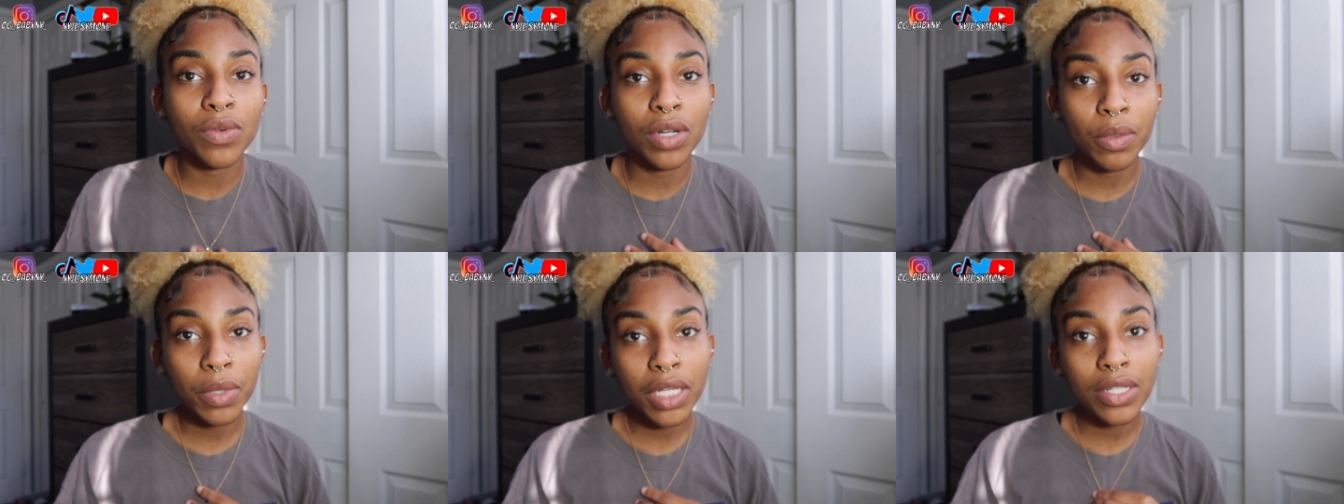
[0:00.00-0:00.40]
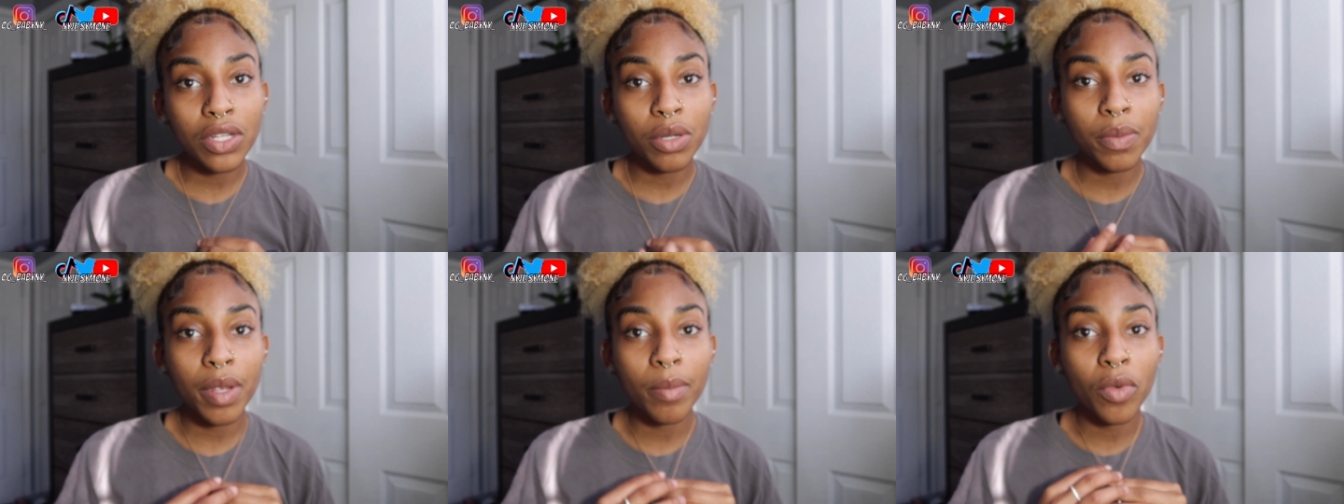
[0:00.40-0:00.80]
I want to be a
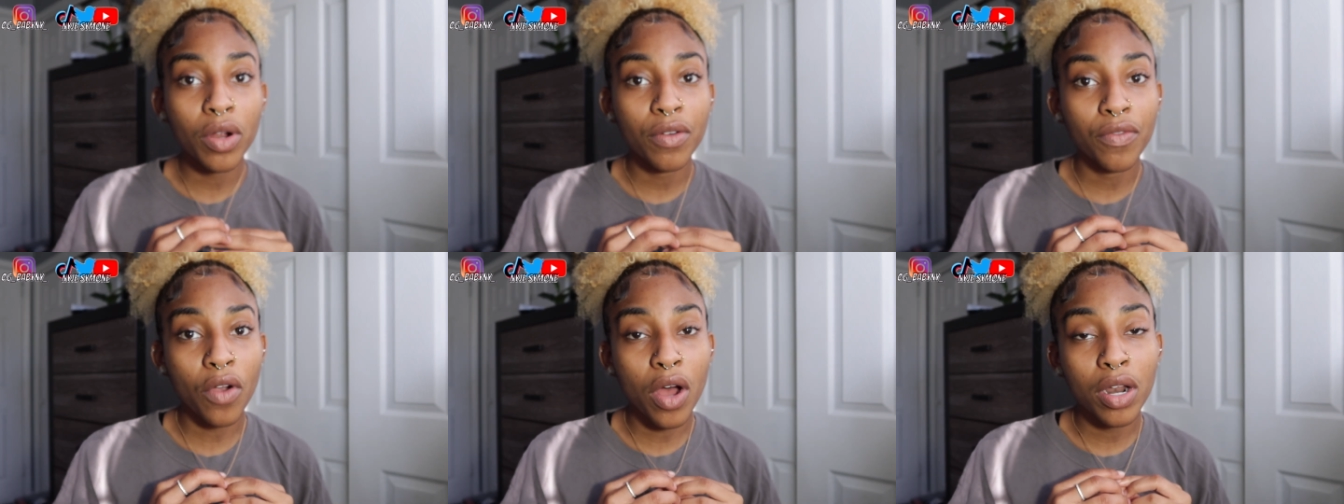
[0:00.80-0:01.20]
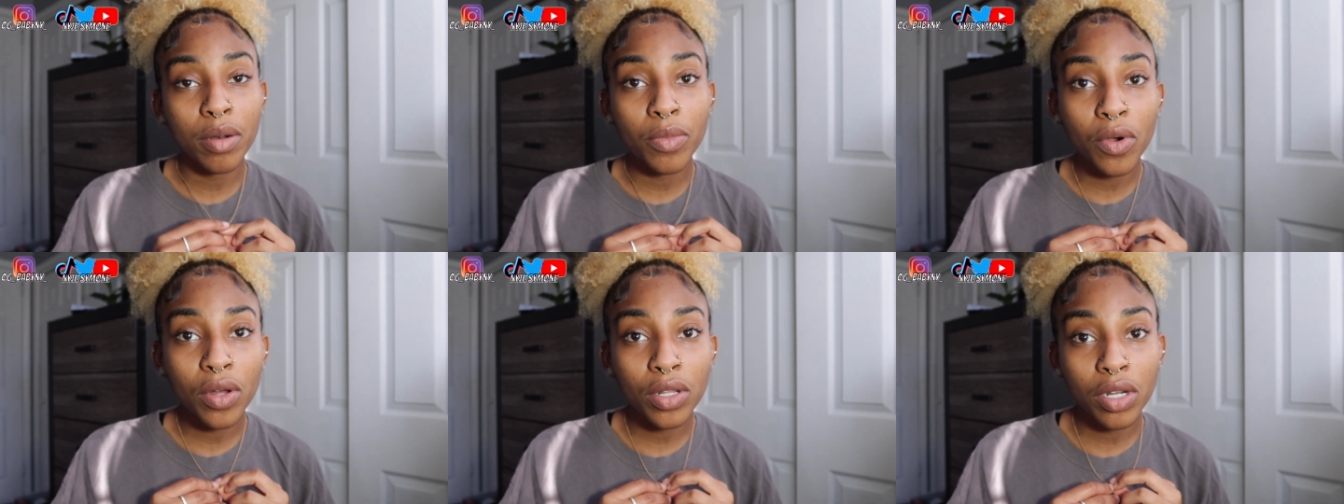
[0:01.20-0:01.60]
little bit more
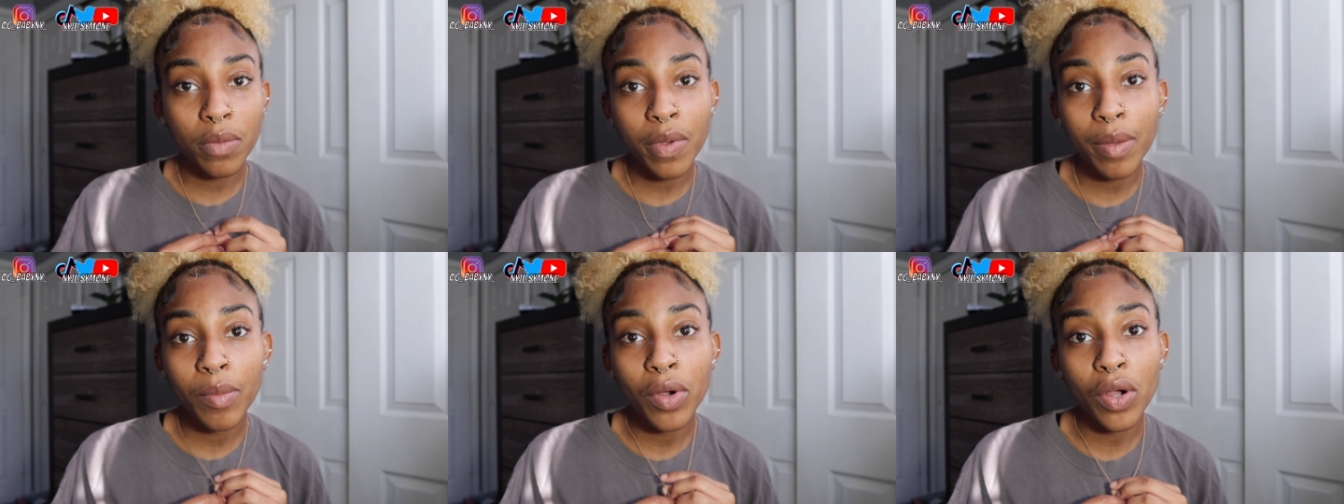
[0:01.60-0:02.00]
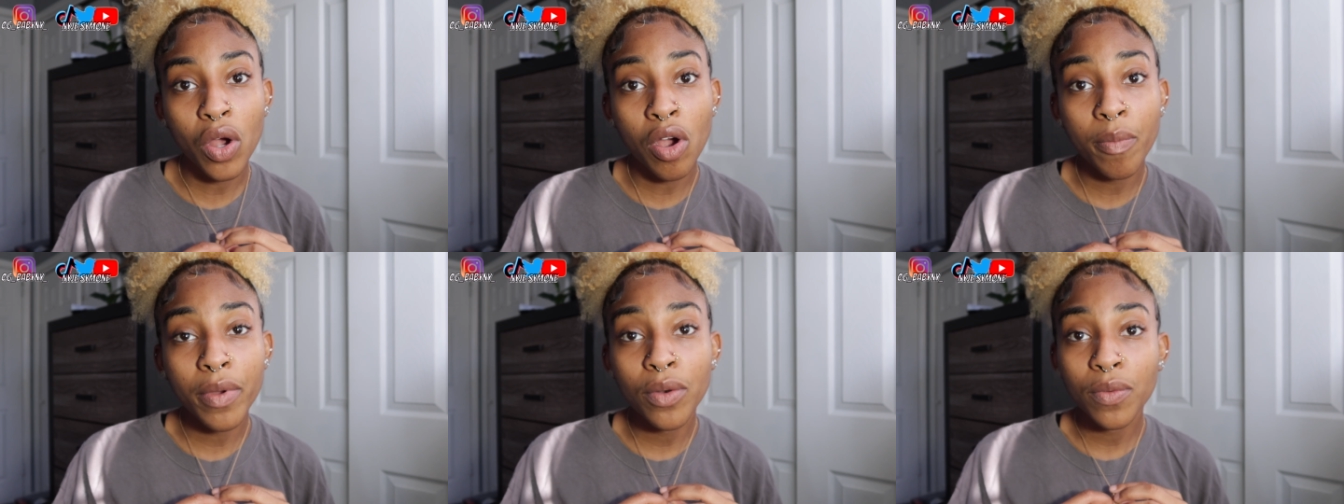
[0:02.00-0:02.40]
vulnerable, a little bit more
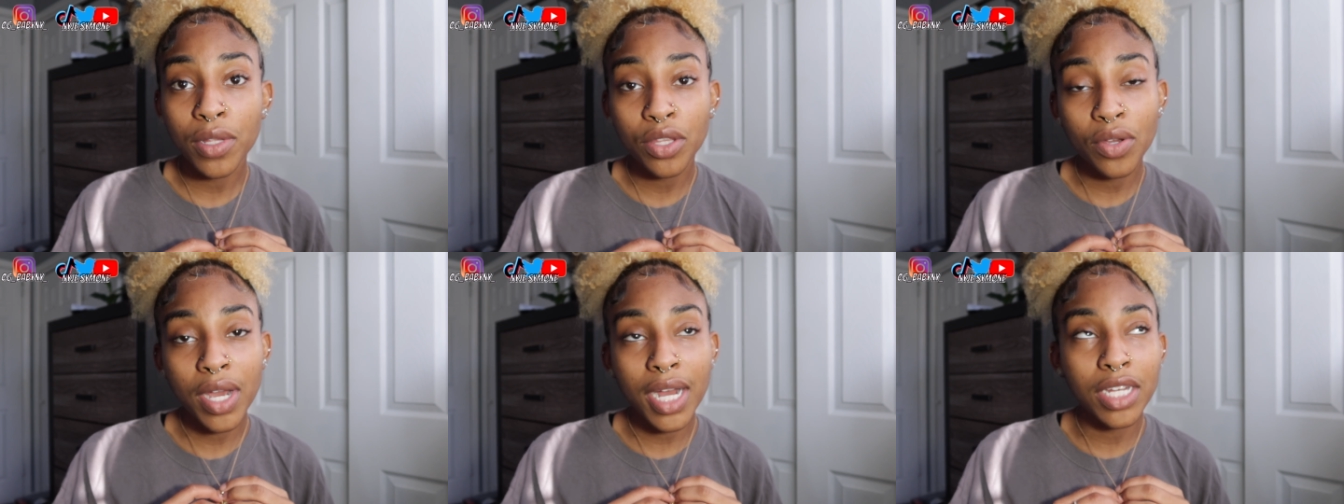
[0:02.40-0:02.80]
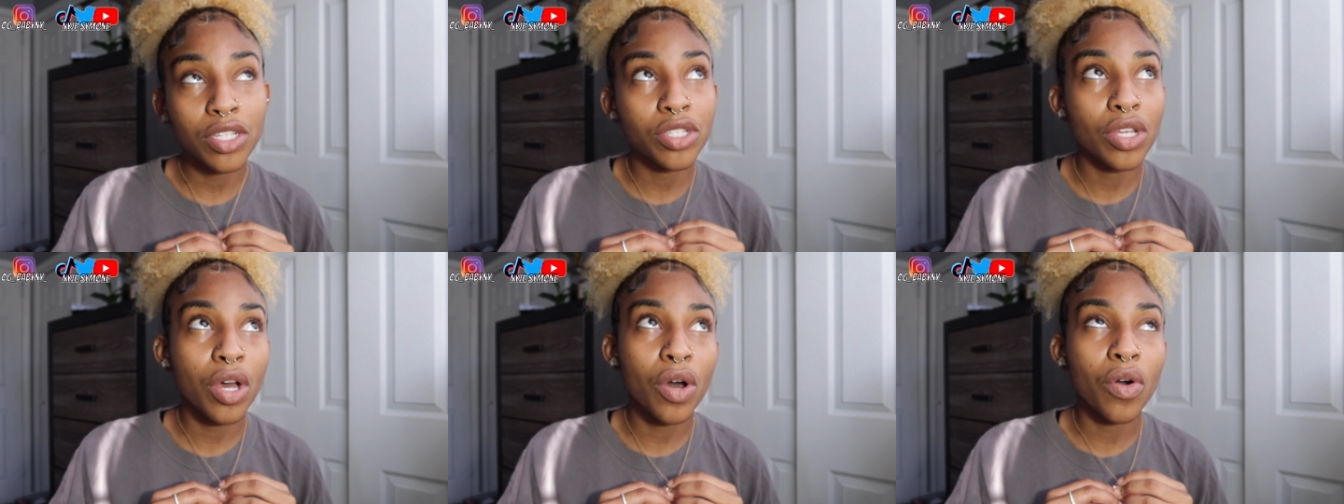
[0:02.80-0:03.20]
open with you
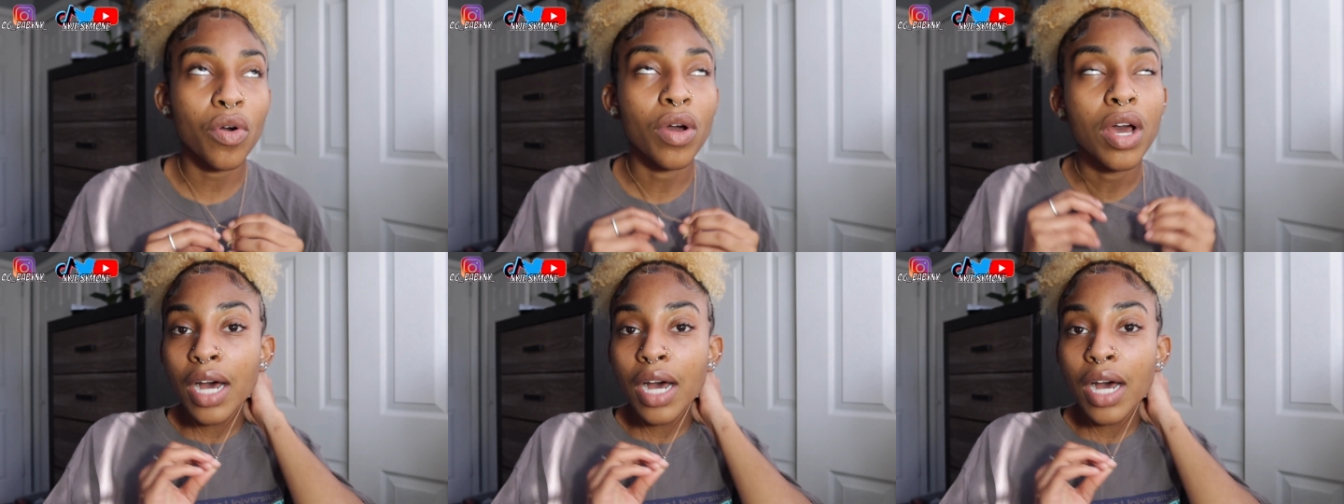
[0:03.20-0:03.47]
guys, so